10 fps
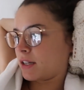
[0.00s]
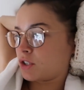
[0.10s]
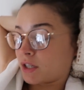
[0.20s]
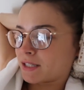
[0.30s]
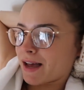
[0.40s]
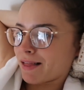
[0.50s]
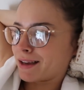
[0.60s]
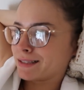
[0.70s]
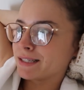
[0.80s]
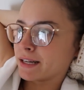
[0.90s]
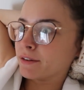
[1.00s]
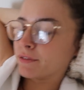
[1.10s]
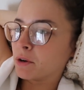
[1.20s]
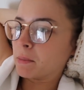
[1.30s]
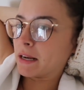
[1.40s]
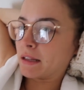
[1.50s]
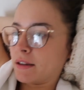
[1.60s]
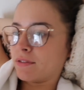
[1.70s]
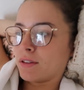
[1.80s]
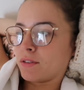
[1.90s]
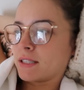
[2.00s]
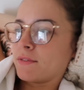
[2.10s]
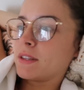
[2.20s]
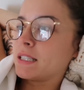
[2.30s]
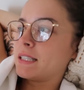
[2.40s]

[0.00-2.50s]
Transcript: As you can tell, I didn't film anything for the rest of the